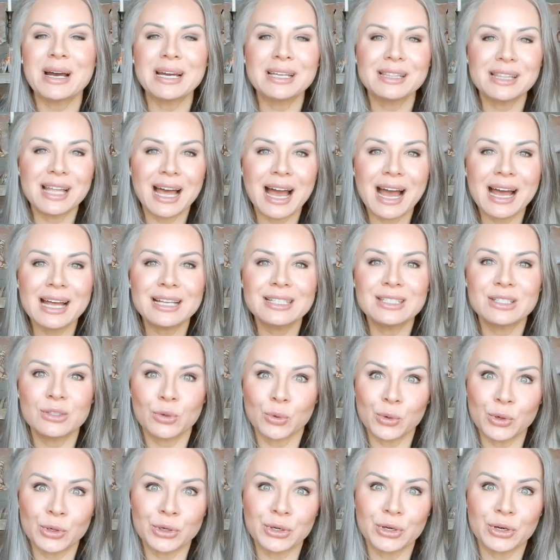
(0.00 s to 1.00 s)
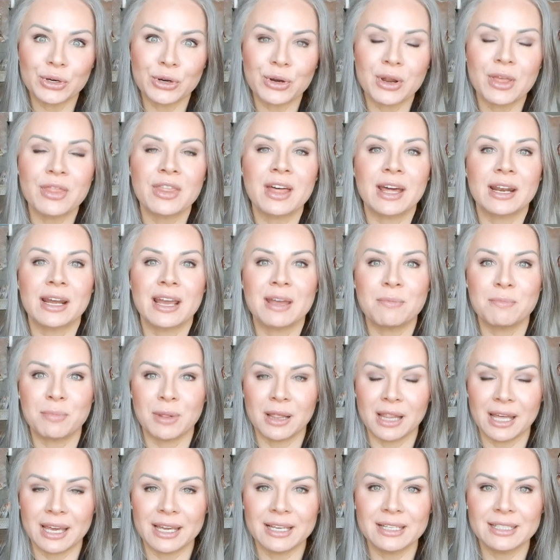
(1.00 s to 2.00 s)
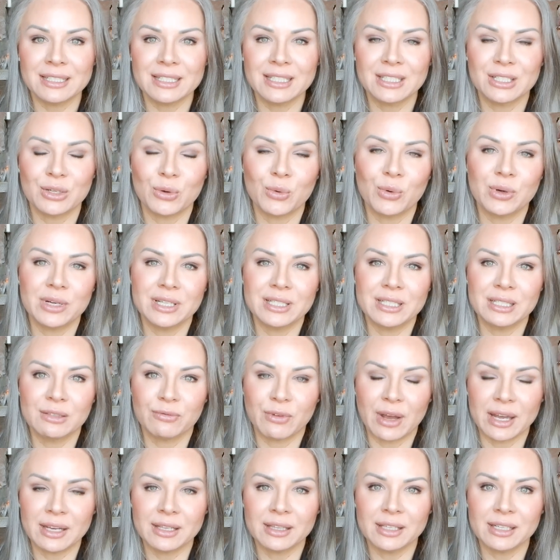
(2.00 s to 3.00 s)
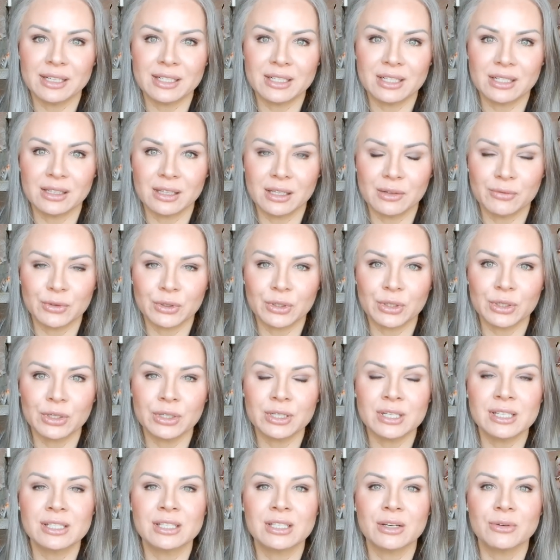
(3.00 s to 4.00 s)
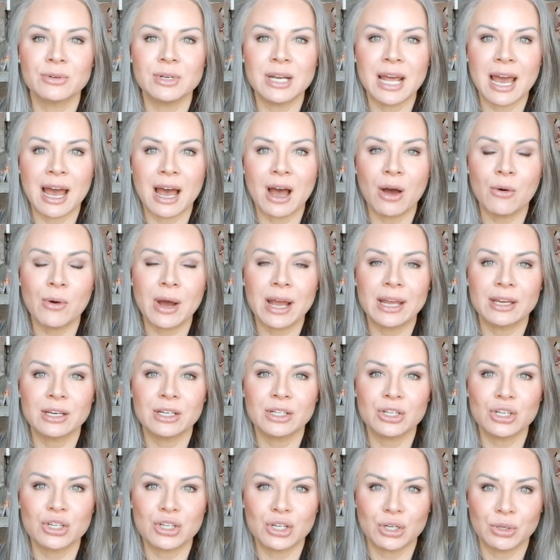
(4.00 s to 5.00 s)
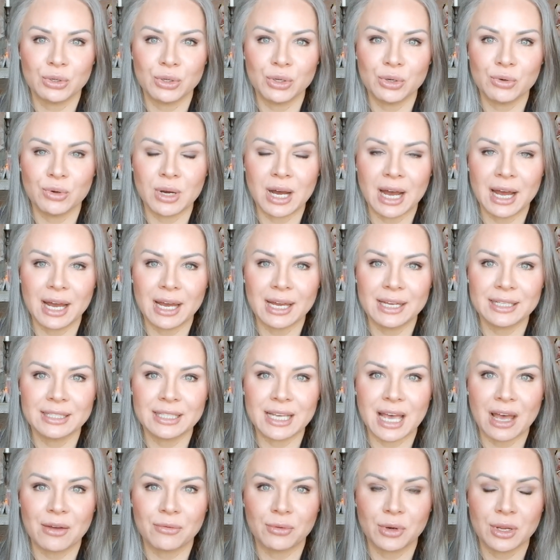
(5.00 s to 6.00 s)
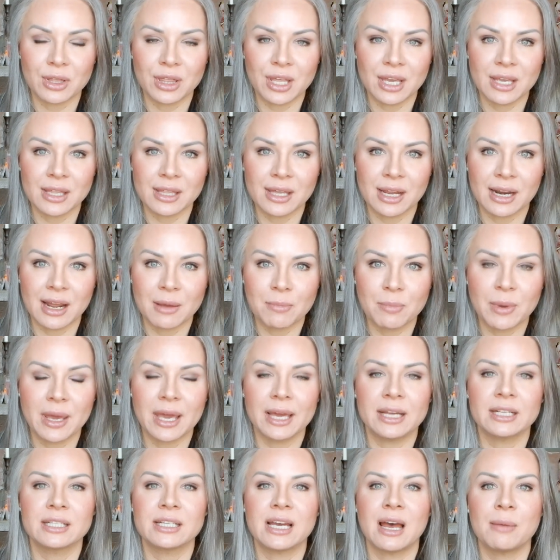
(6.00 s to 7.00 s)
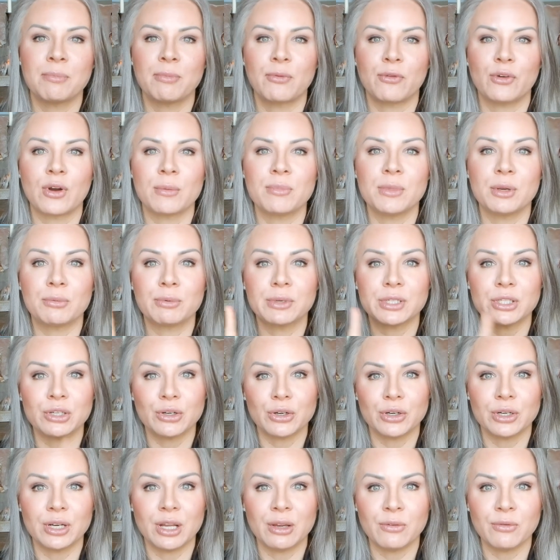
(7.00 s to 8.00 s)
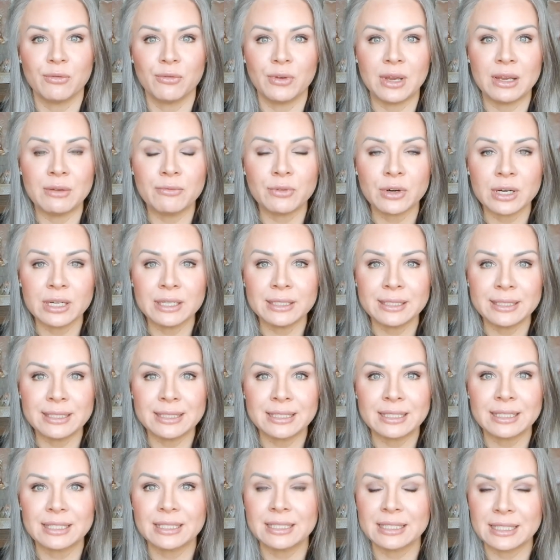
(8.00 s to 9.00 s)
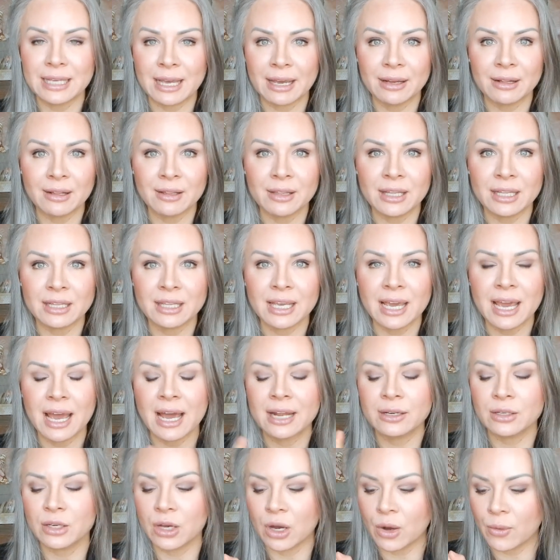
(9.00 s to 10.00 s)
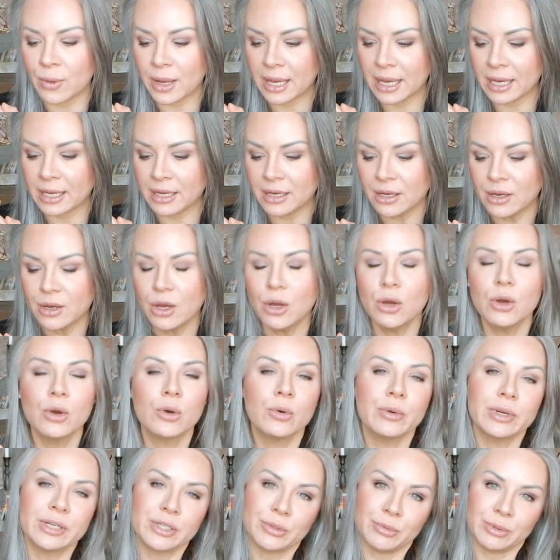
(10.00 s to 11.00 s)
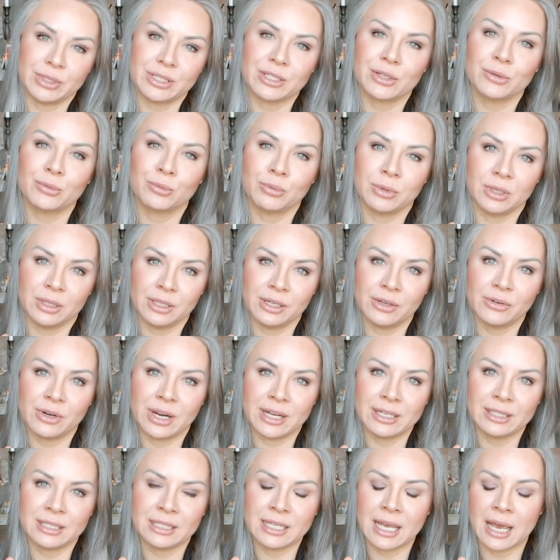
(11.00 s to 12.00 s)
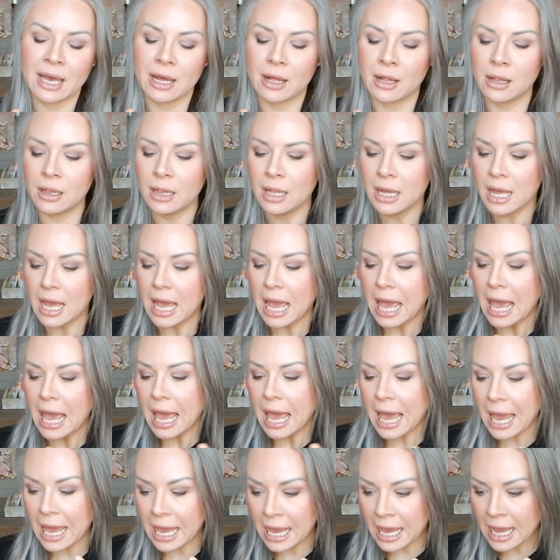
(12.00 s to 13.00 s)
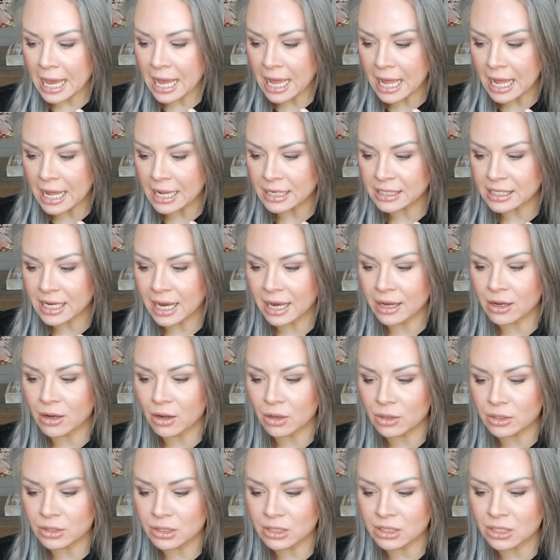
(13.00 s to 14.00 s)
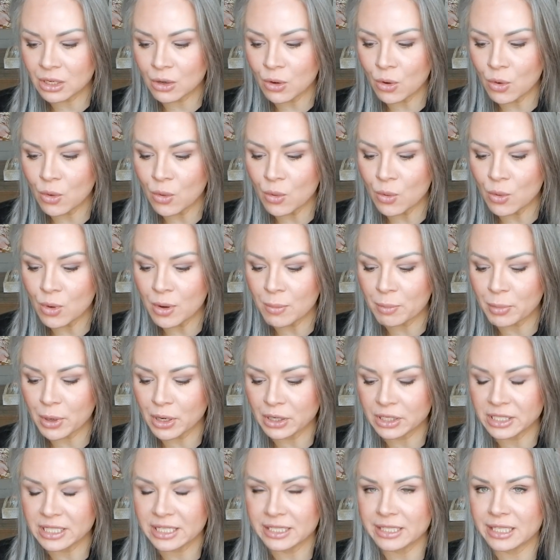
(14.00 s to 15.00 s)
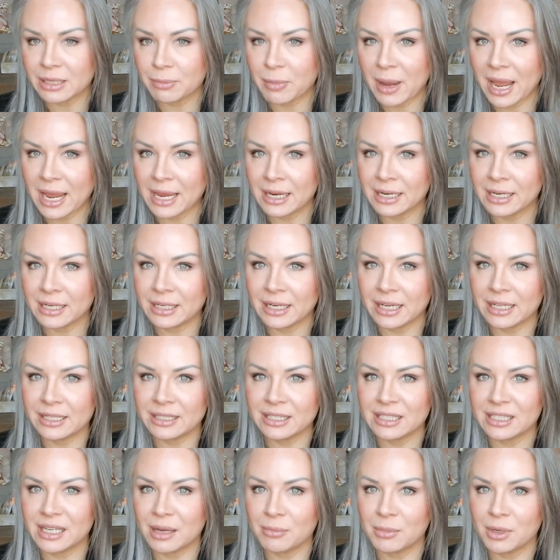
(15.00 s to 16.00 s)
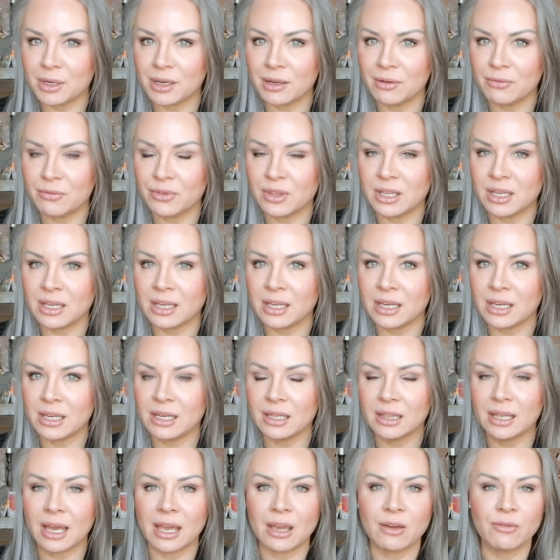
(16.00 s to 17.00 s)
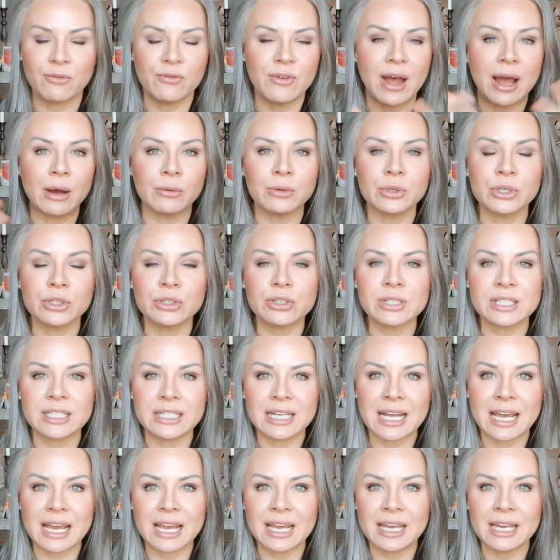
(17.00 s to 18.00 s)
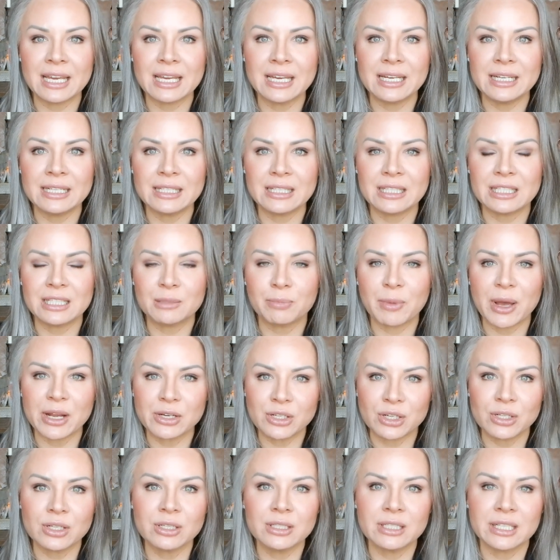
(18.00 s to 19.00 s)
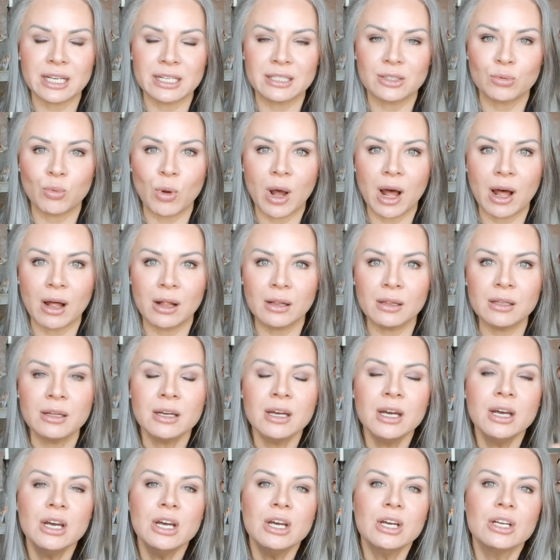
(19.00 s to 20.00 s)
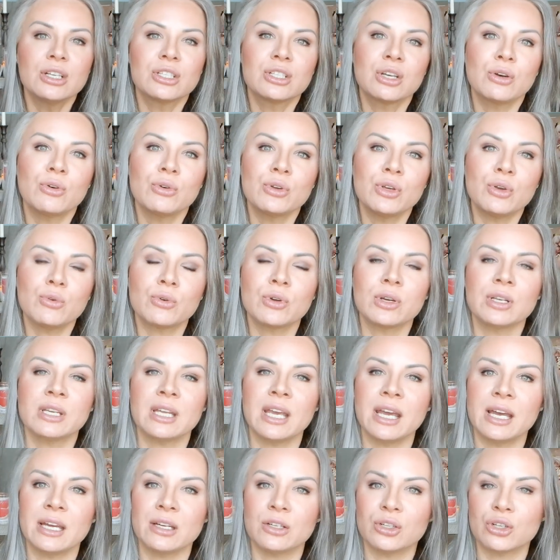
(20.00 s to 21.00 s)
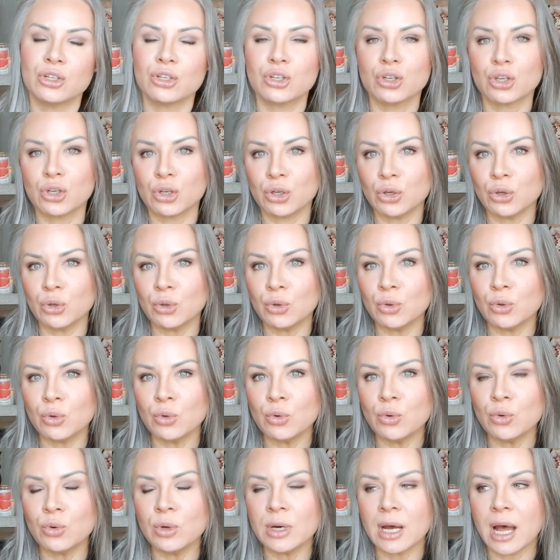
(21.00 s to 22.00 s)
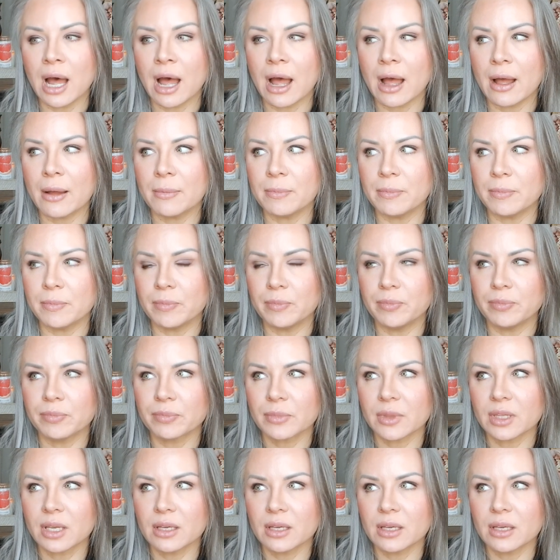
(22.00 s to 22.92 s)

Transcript: my last order that I placed was finally delivered, so now I can show you guys everything that I picked up from the returning favorites sale that they had going which was a really great sale. And I also participated in some of the like Founders Day specials as well. So you could get two um,